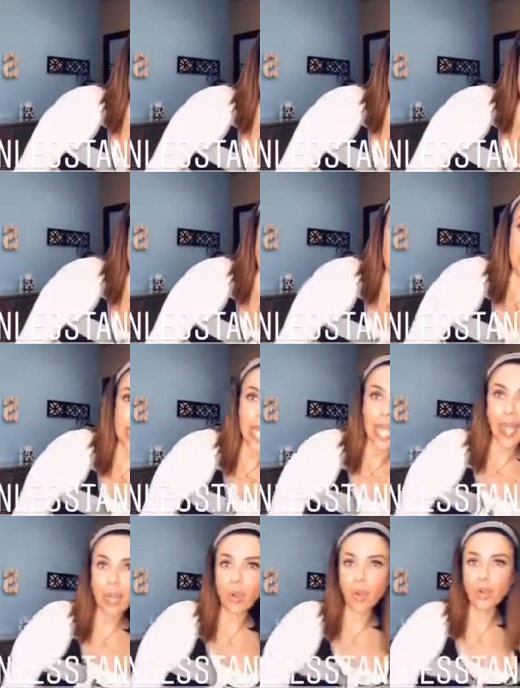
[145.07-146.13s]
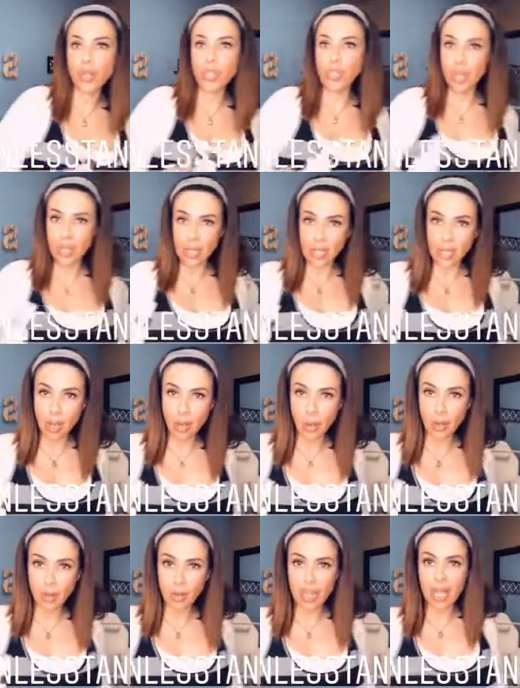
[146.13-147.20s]
wake up a tan, or just on its
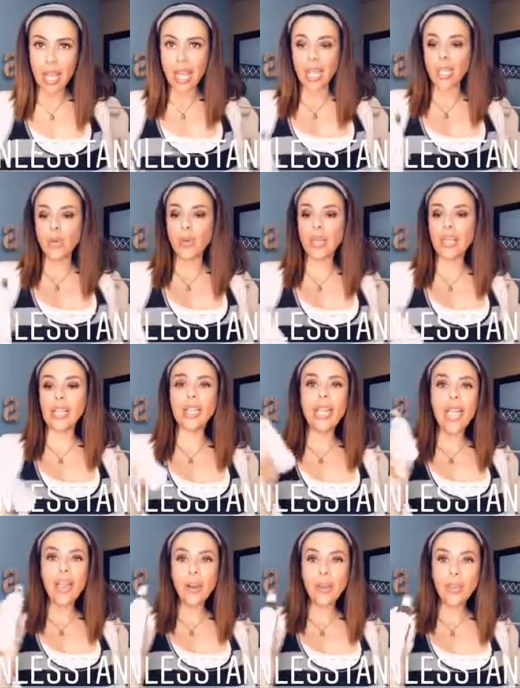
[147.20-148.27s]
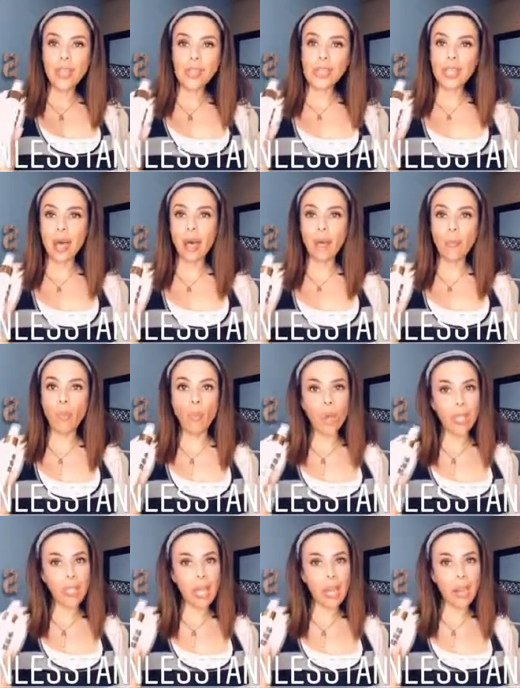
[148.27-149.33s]
own. You can layer this up,
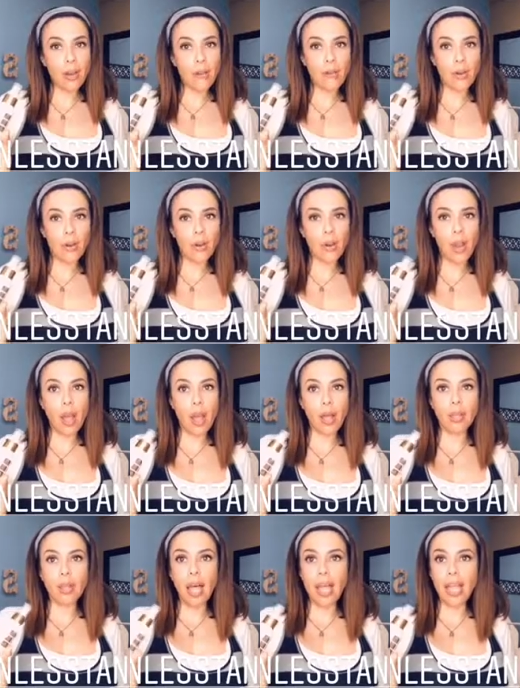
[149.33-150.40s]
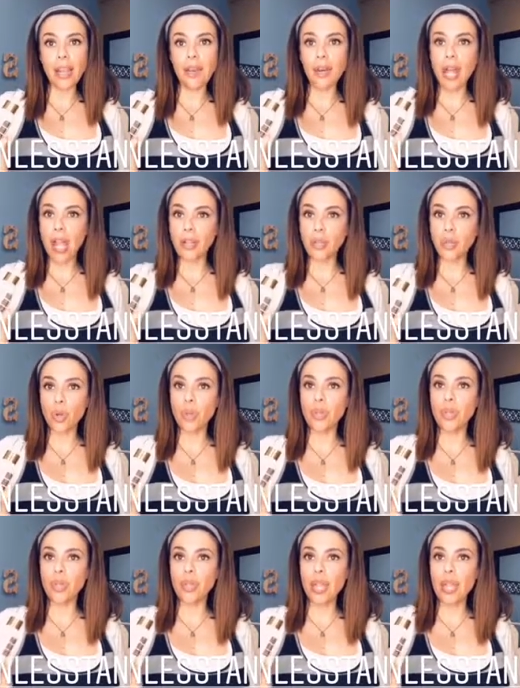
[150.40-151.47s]
1 layer for light or natural,
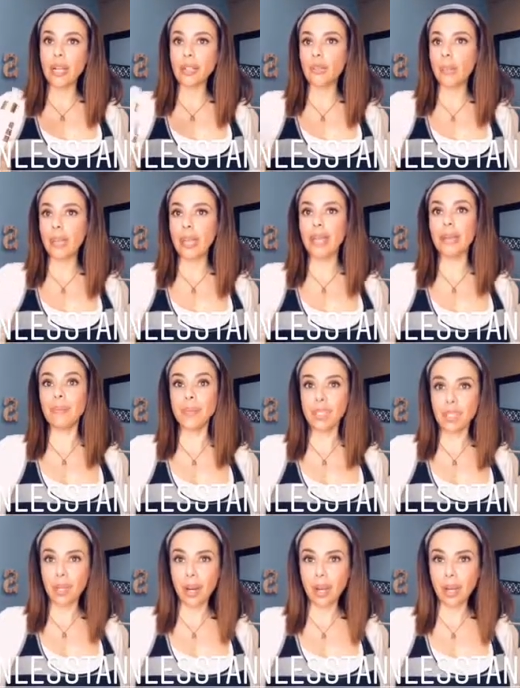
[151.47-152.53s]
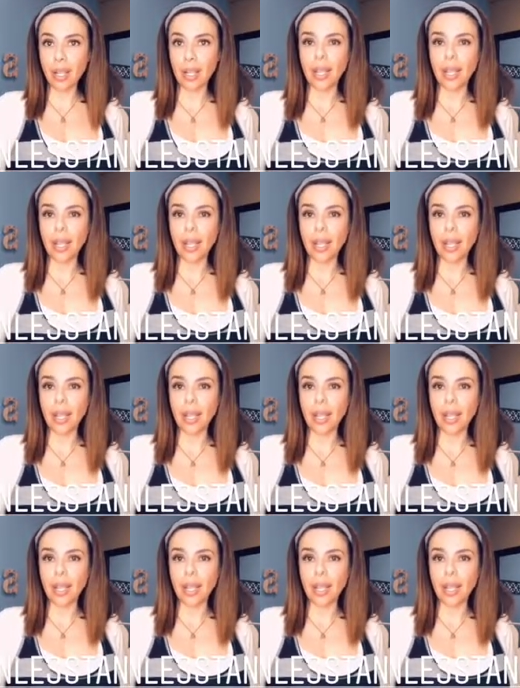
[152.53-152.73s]
2 layers for medium to dark.